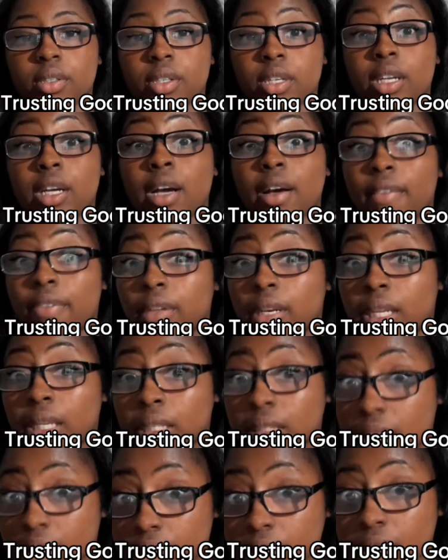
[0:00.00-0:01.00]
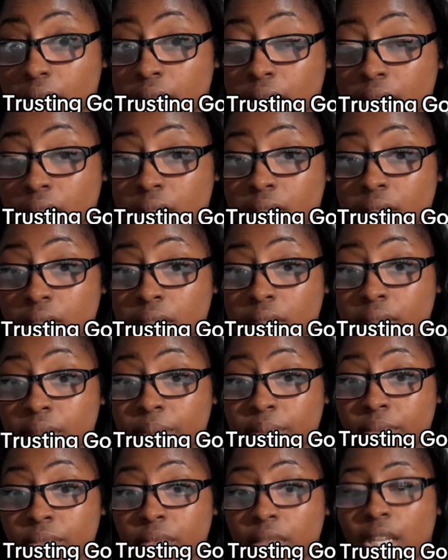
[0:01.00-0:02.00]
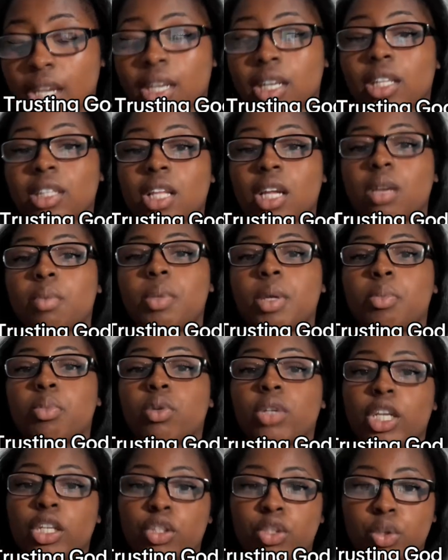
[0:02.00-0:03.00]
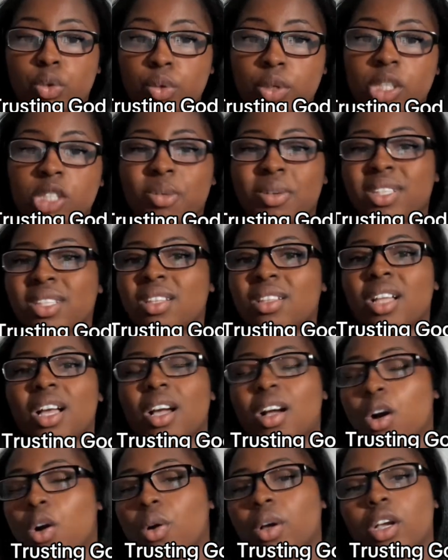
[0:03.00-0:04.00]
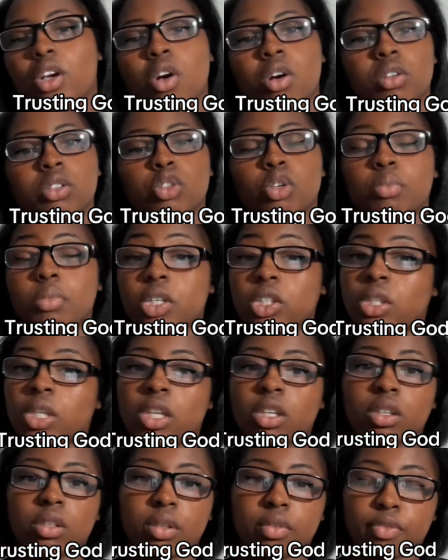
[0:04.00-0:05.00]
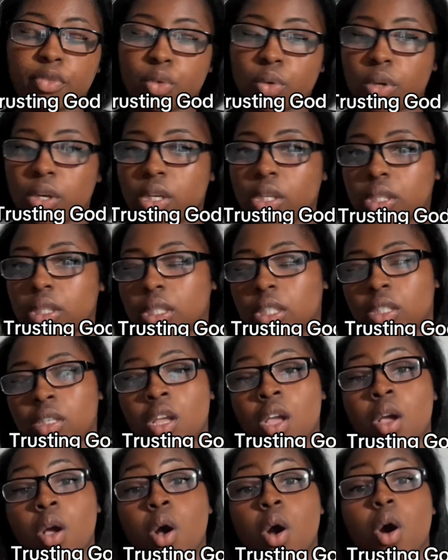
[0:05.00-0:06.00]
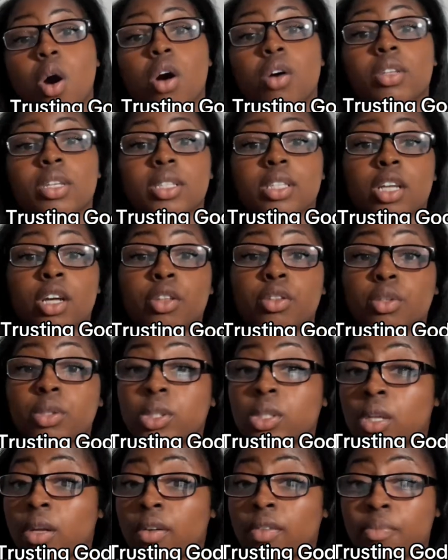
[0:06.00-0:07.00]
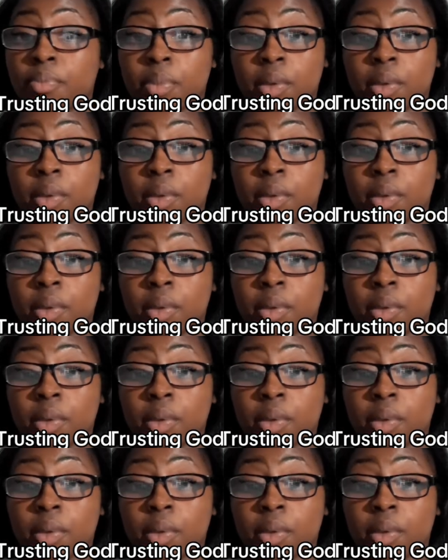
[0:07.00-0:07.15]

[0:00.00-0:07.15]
Covenant. And a lot of people, they do this because they're like, oh, it costs so much to get a divorce and all this other stuff.